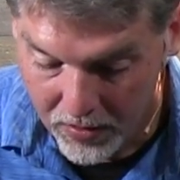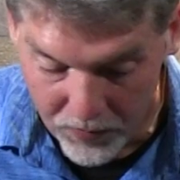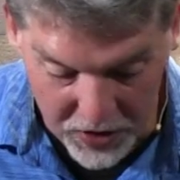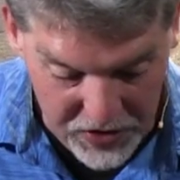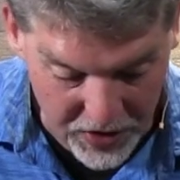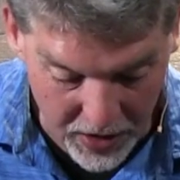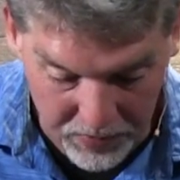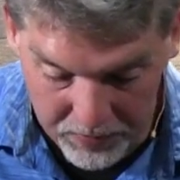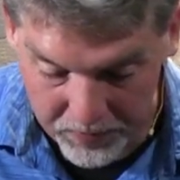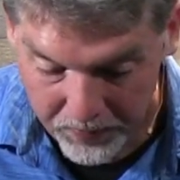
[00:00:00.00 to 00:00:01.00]
Verse 10.
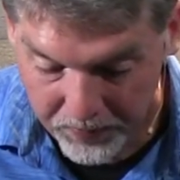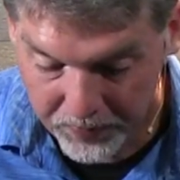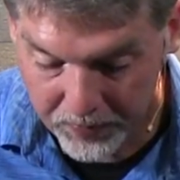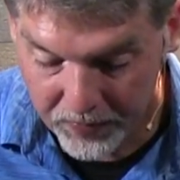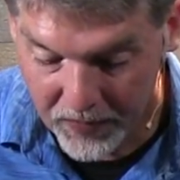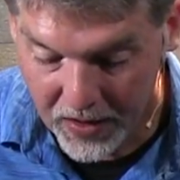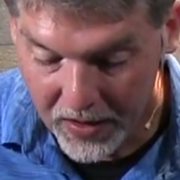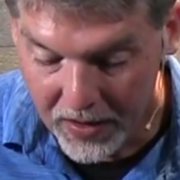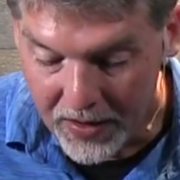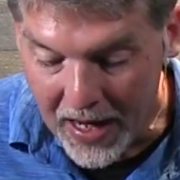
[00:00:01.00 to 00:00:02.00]

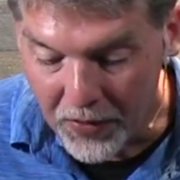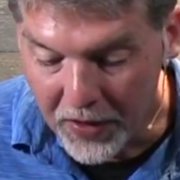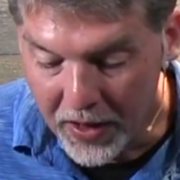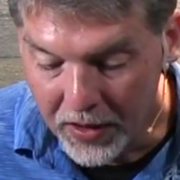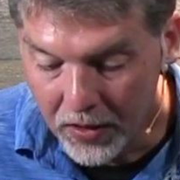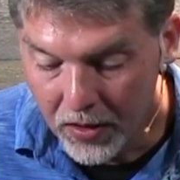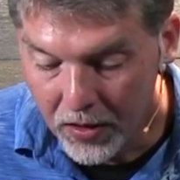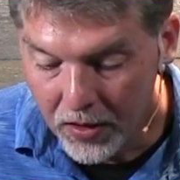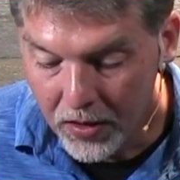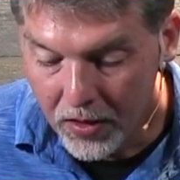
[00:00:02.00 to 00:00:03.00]
Now then,
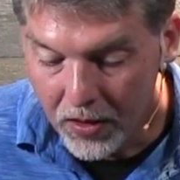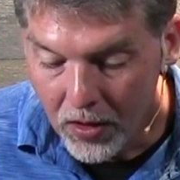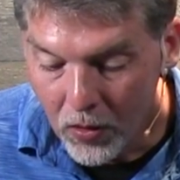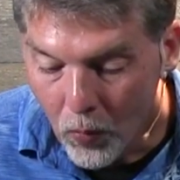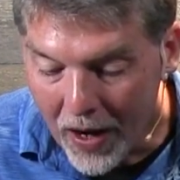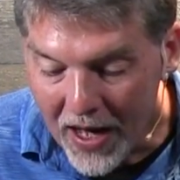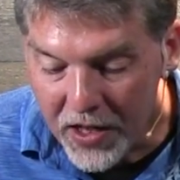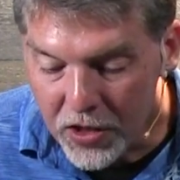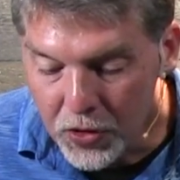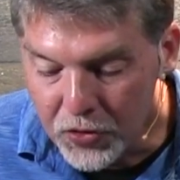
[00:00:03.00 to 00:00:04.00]
why
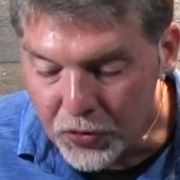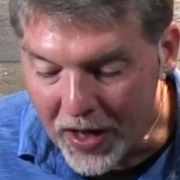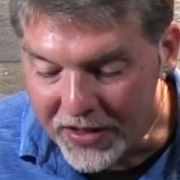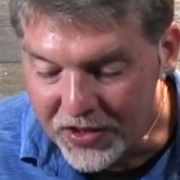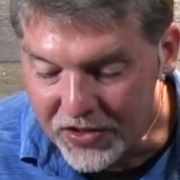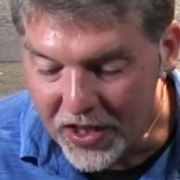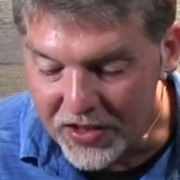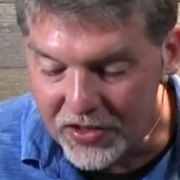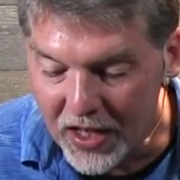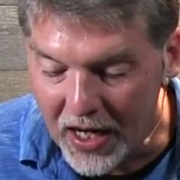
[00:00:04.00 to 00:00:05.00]
do you try to
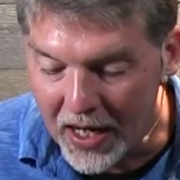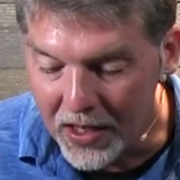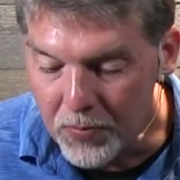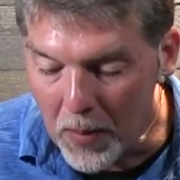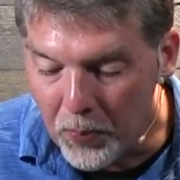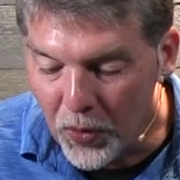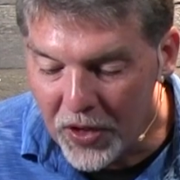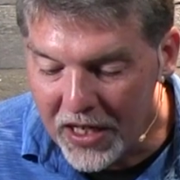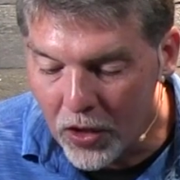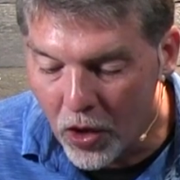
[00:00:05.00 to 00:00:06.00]
test God by
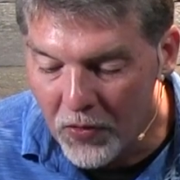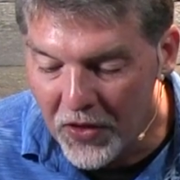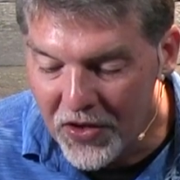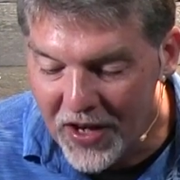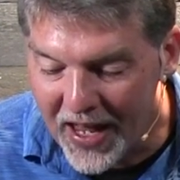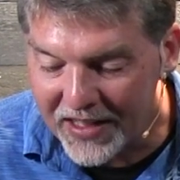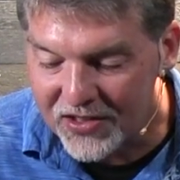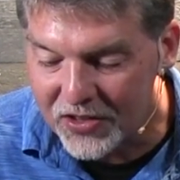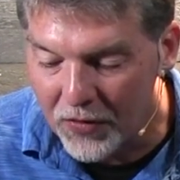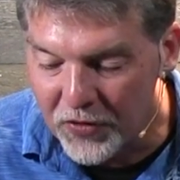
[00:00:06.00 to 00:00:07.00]
putting on the
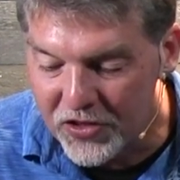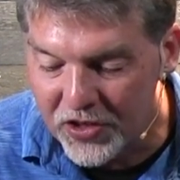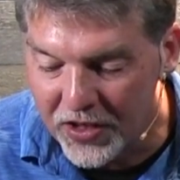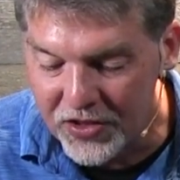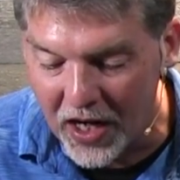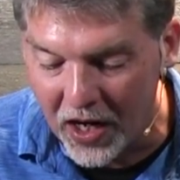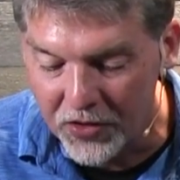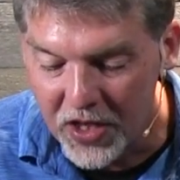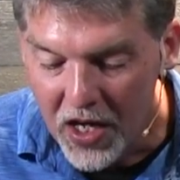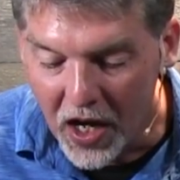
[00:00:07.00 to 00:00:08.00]
necks of the
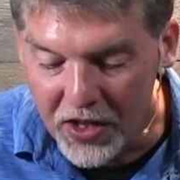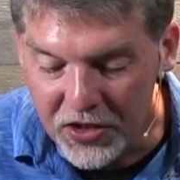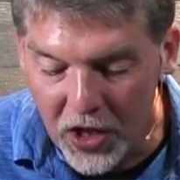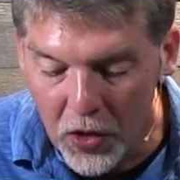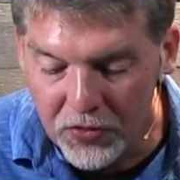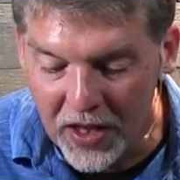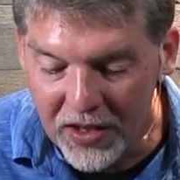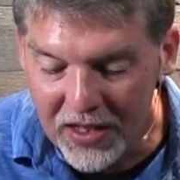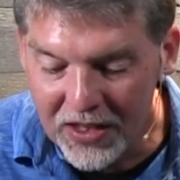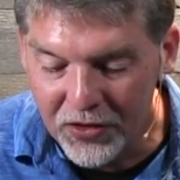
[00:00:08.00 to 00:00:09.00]
Gentiles a yoke that
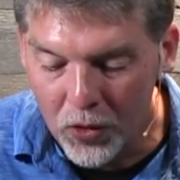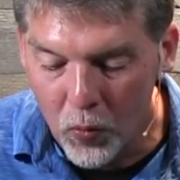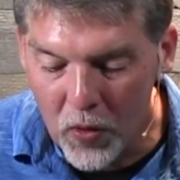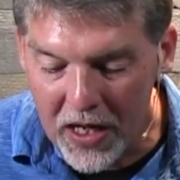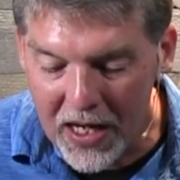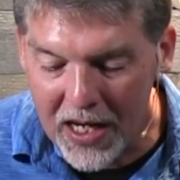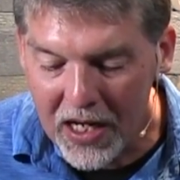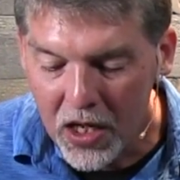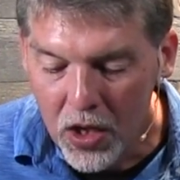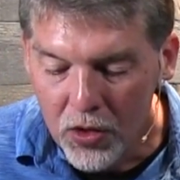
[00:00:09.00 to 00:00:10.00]
neither
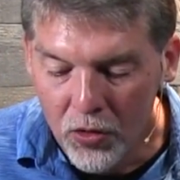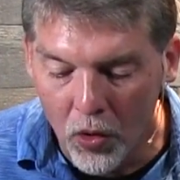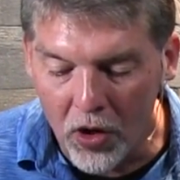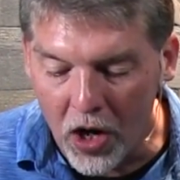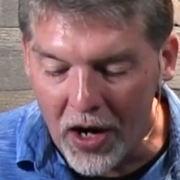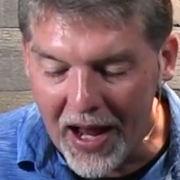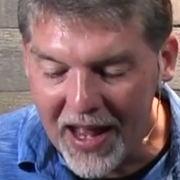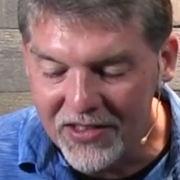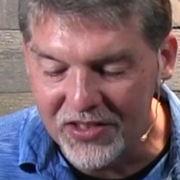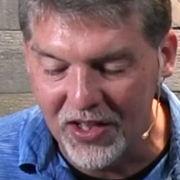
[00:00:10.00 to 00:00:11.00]
we nor our
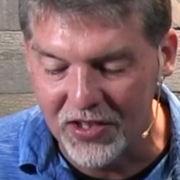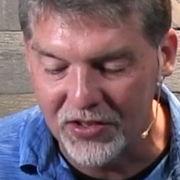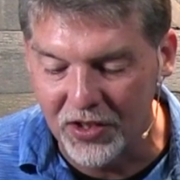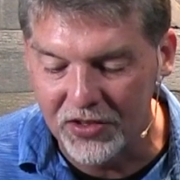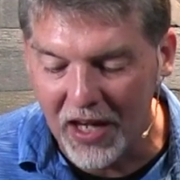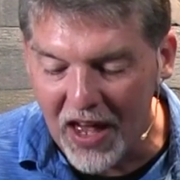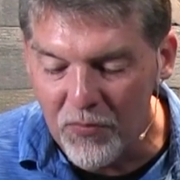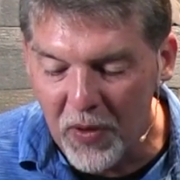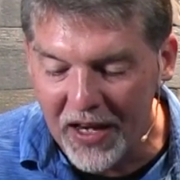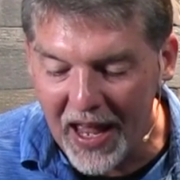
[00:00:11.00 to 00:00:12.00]
ancestors
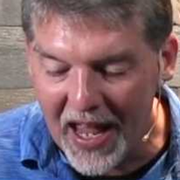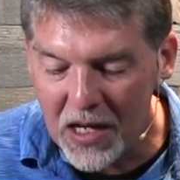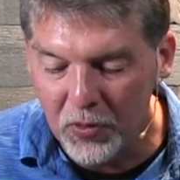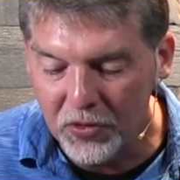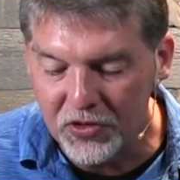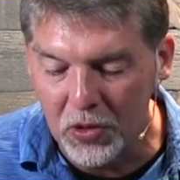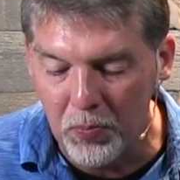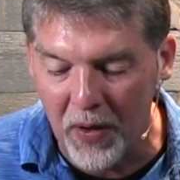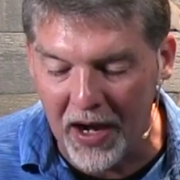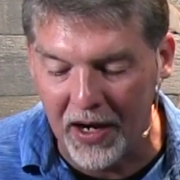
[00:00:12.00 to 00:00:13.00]
have been able to
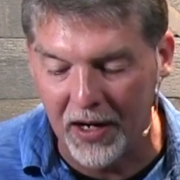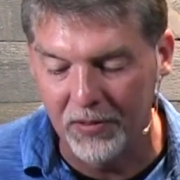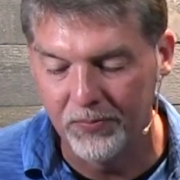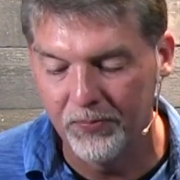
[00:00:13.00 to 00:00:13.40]
bear?